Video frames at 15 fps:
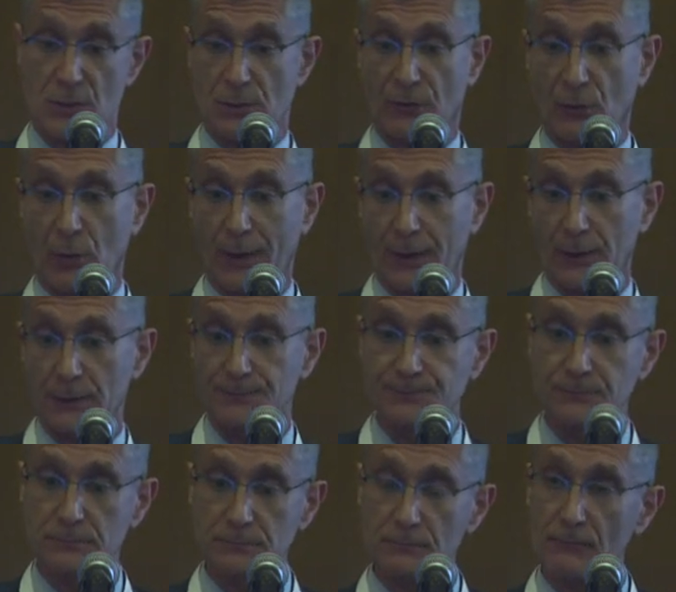is quicker.
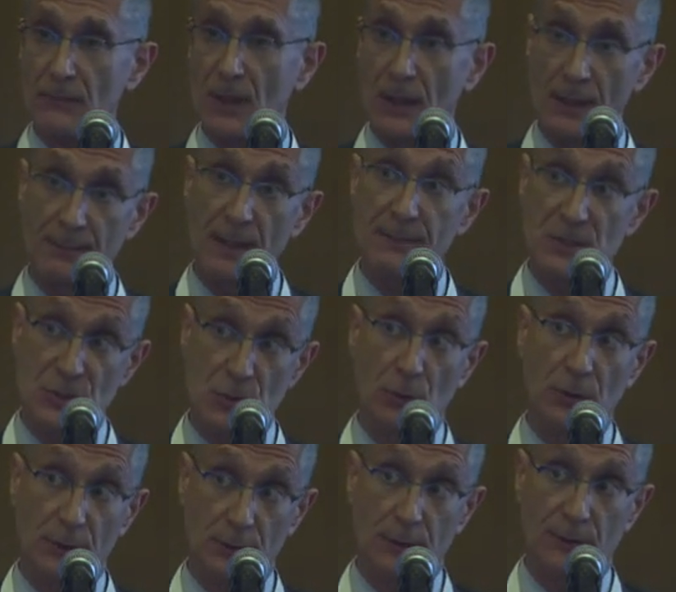And maybe stone
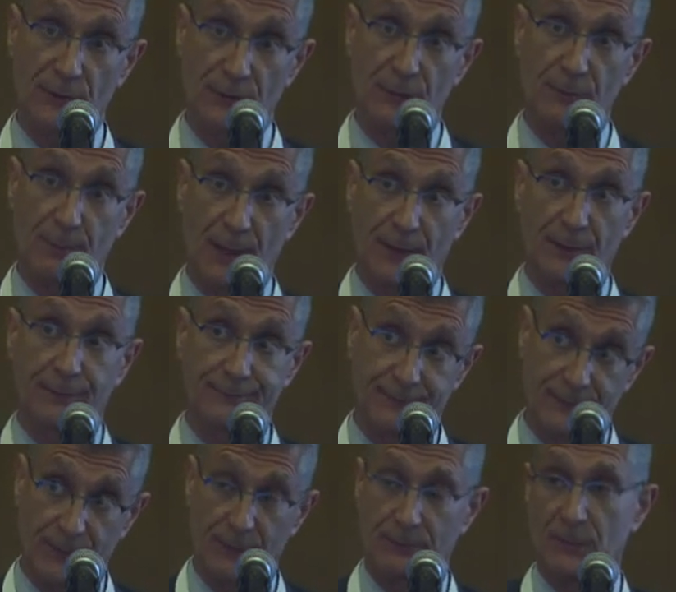clearance is better.
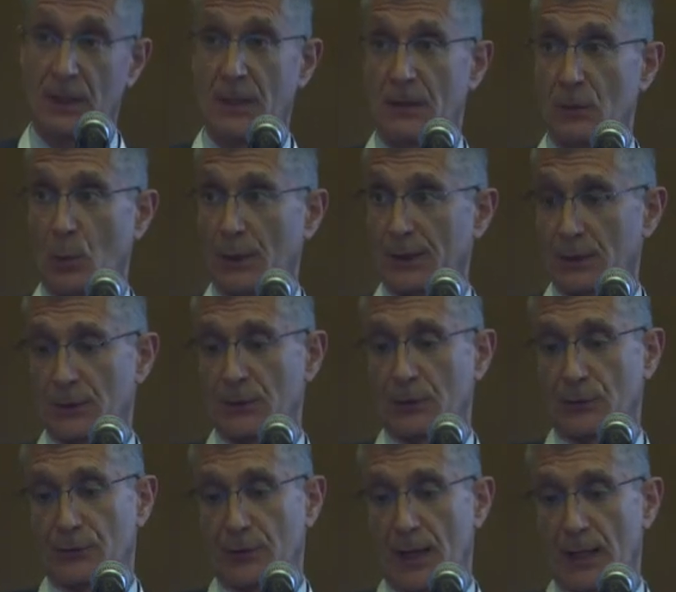One clinical
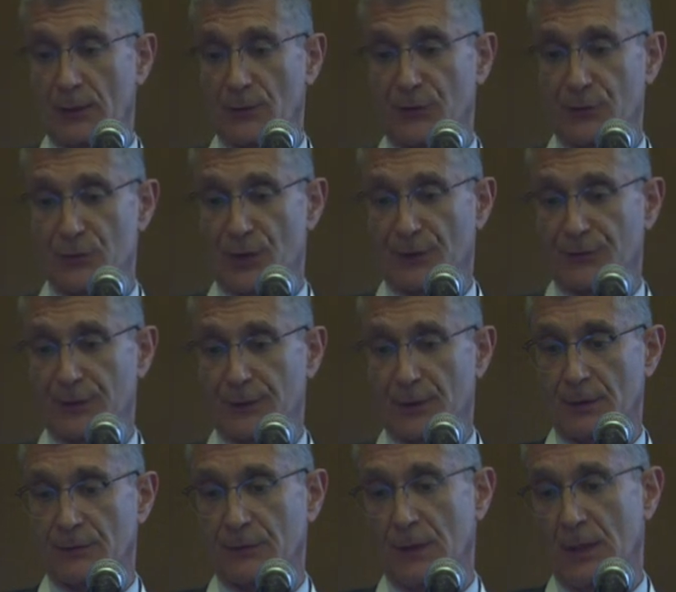trial is suggesting
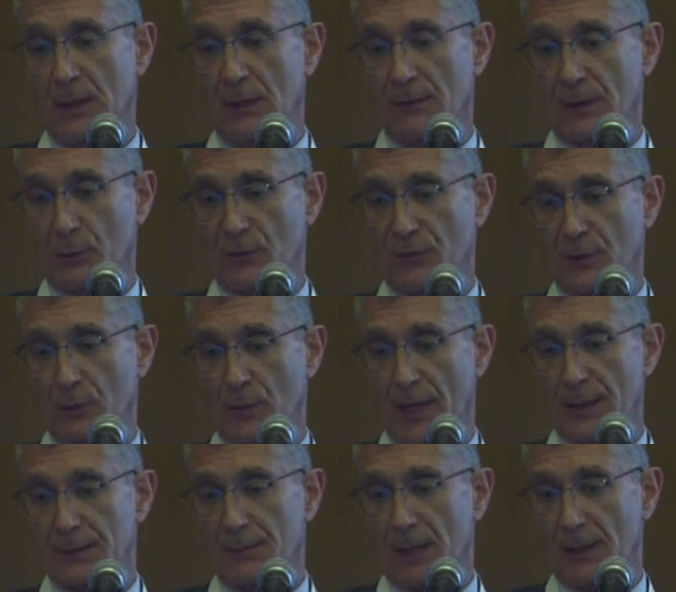this, that was done
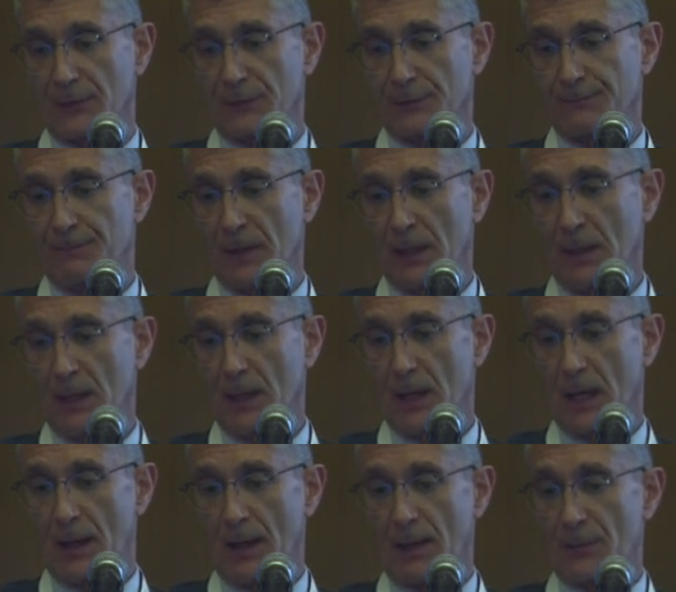randomized.
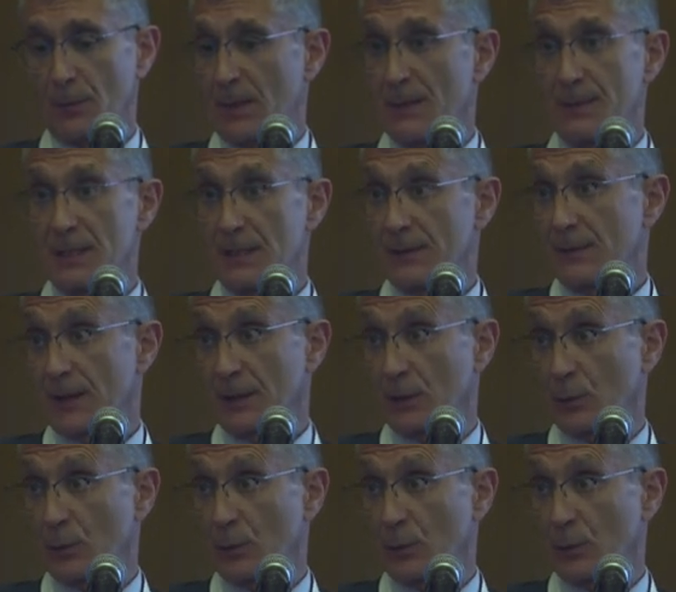And then maybe then a